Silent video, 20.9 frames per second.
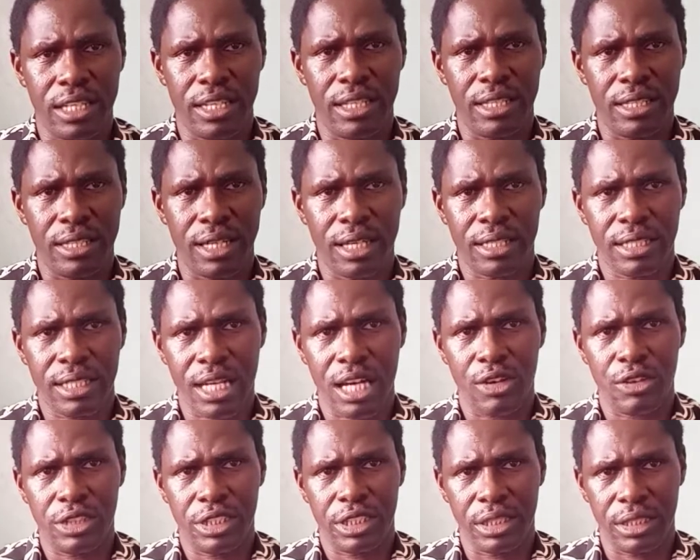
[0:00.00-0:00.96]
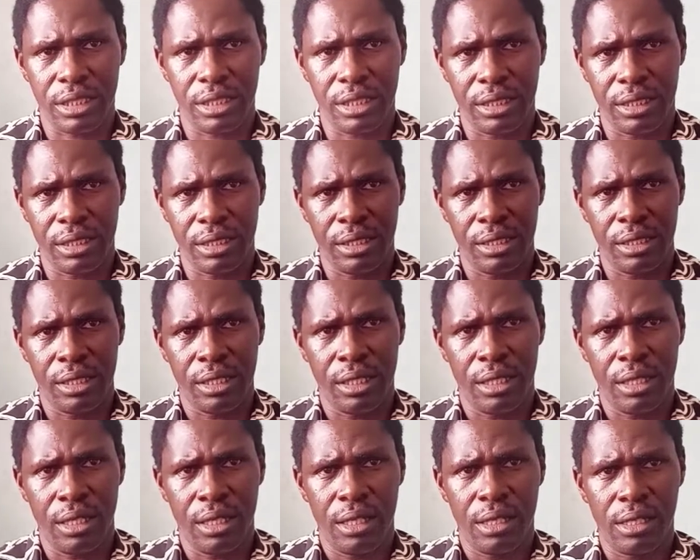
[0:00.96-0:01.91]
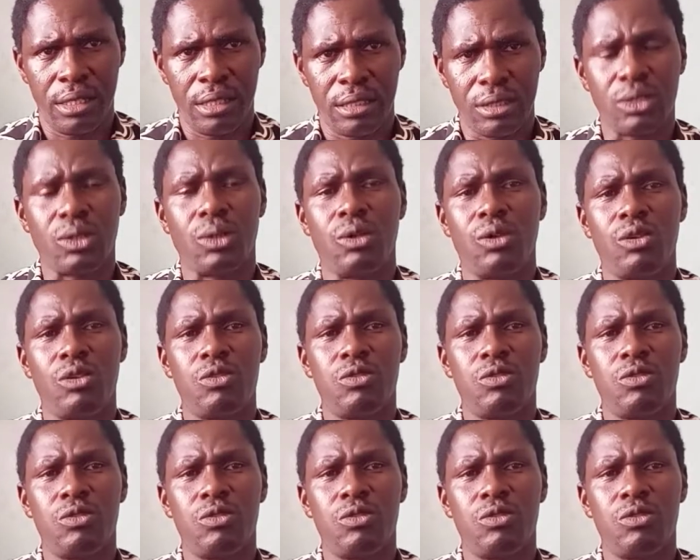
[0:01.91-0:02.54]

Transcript: in that county. So